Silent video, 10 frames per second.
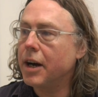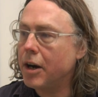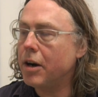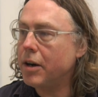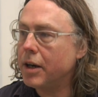
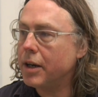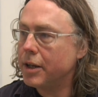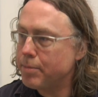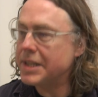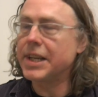are
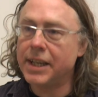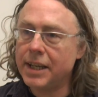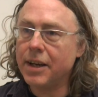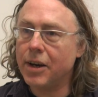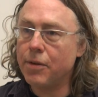
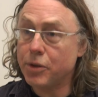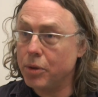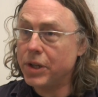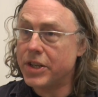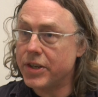admitting, after
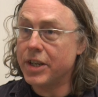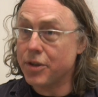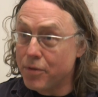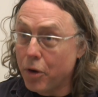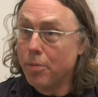all these years
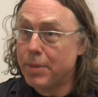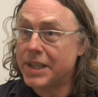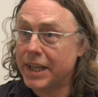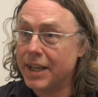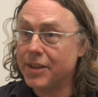of not
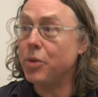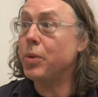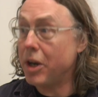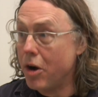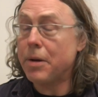admitting it, that
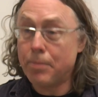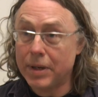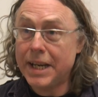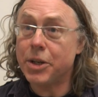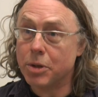we are
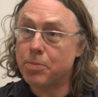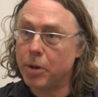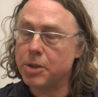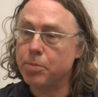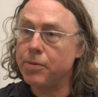completely
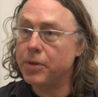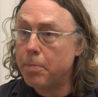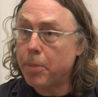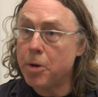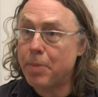responsible for the
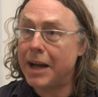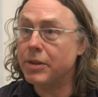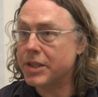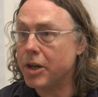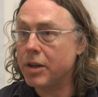Bhopal
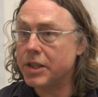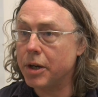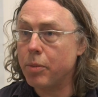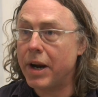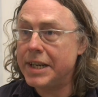
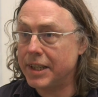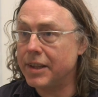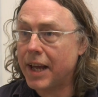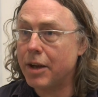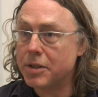disaster where
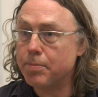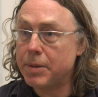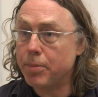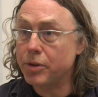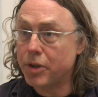18,000
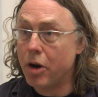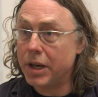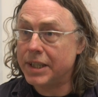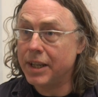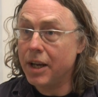people
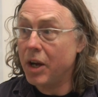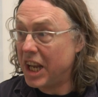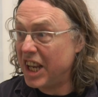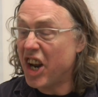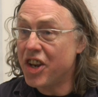died
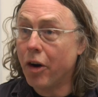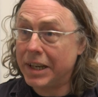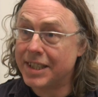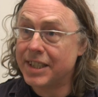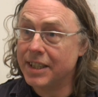in a
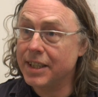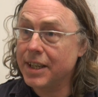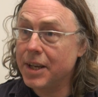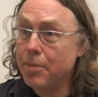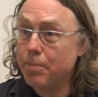night
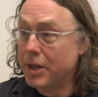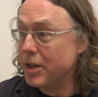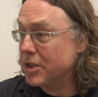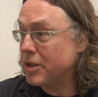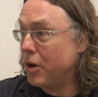
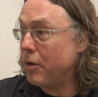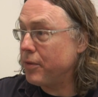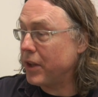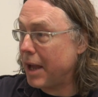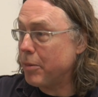because
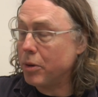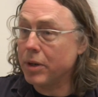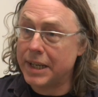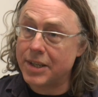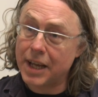of the chemical
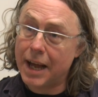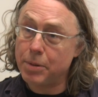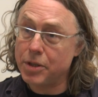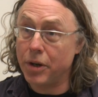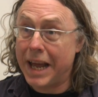leaks that
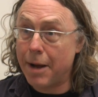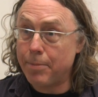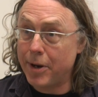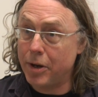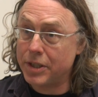happened on our
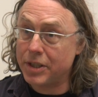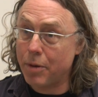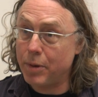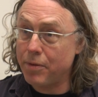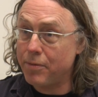plant.
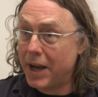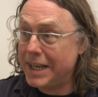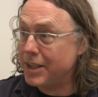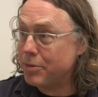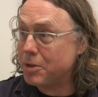And we've
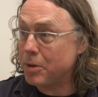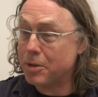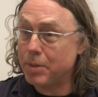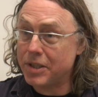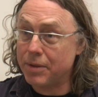evaded
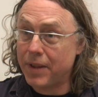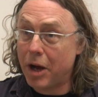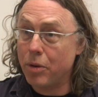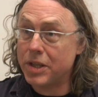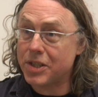responsibility for
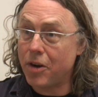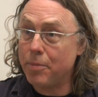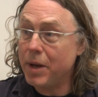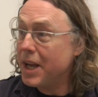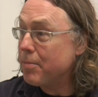that all this
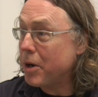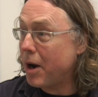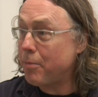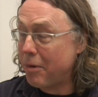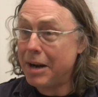time, but
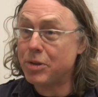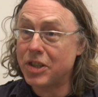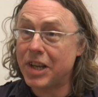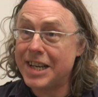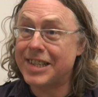I'm proud to
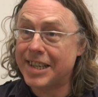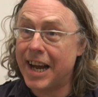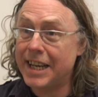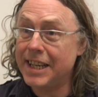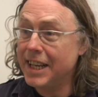say
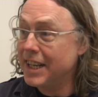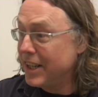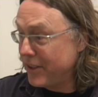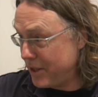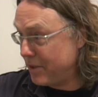today
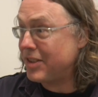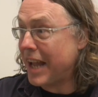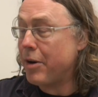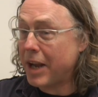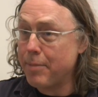that
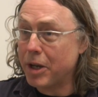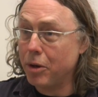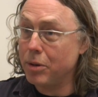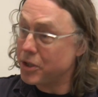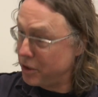Dow
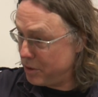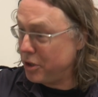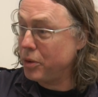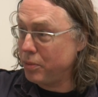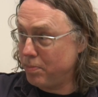Chemicals,
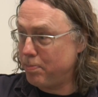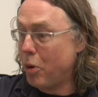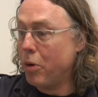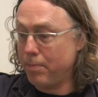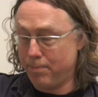who
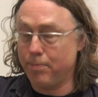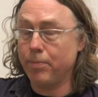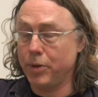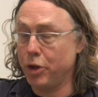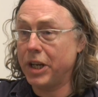bought
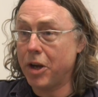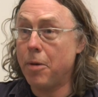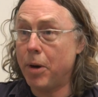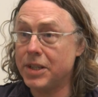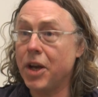Union
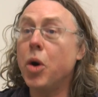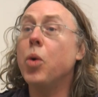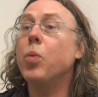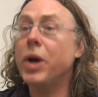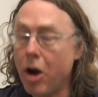Carbide,
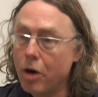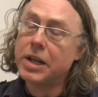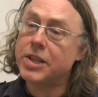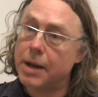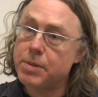we are
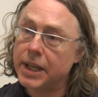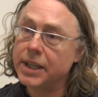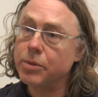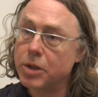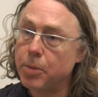
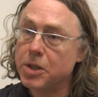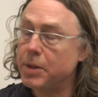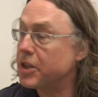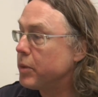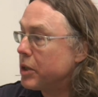accepting
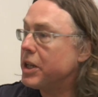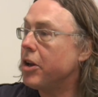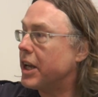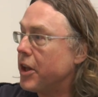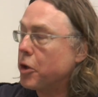responsibility, and we would
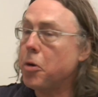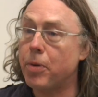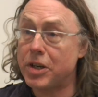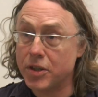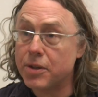like other
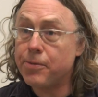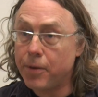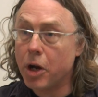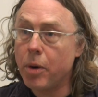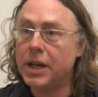corporations to
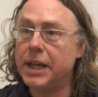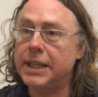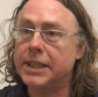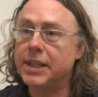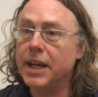follow our
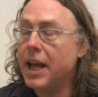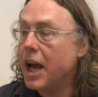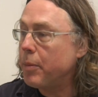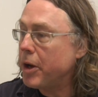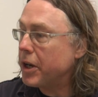lead.
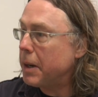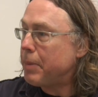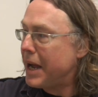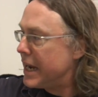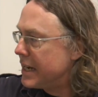And we are going
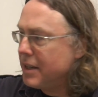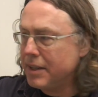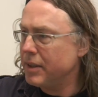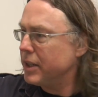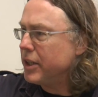to pay,
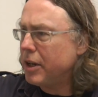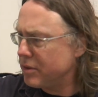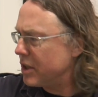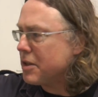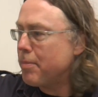you know,
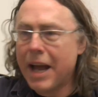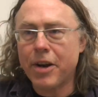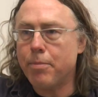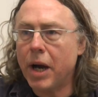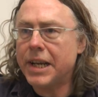this
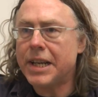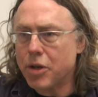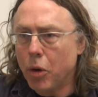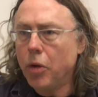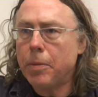amount of money
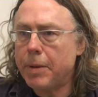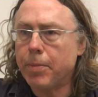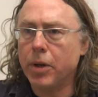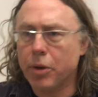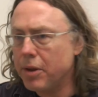to all the
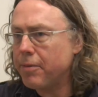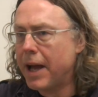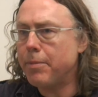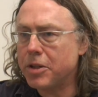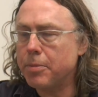people and all the
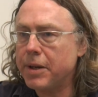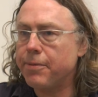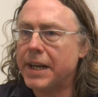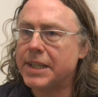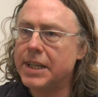families who've been
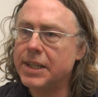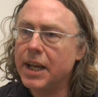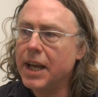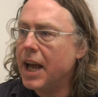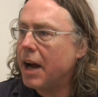affected,
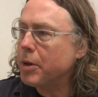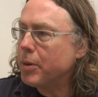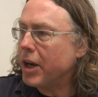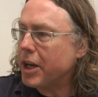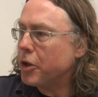and we
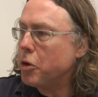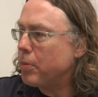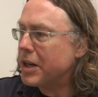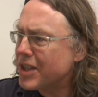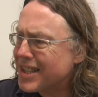would like other
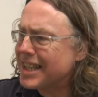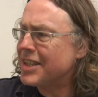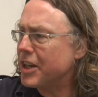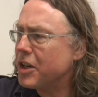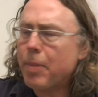corporations to
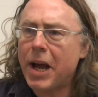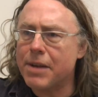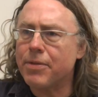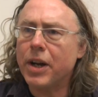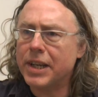continue to
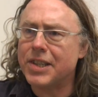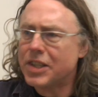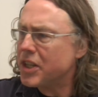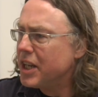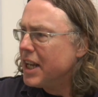behave like
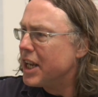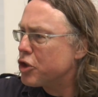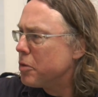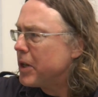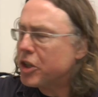this. It
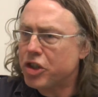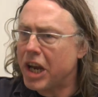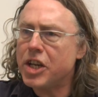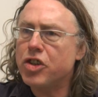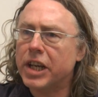should be a
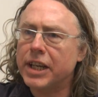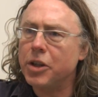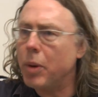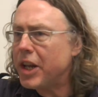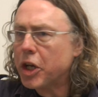changing in
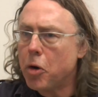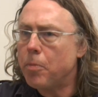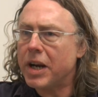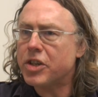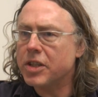the way that
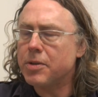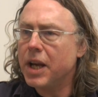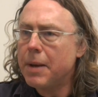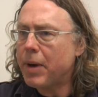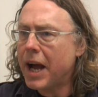corporations
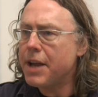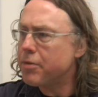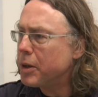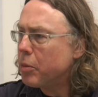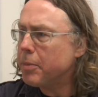behave,
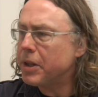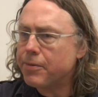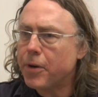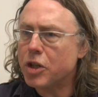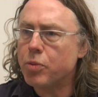and we want to be
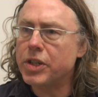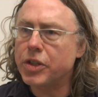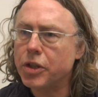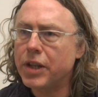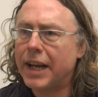the first one to
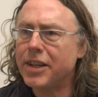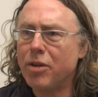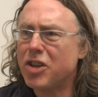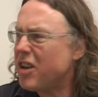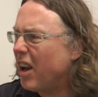do that. You know,
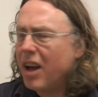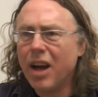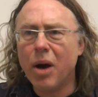it's just like,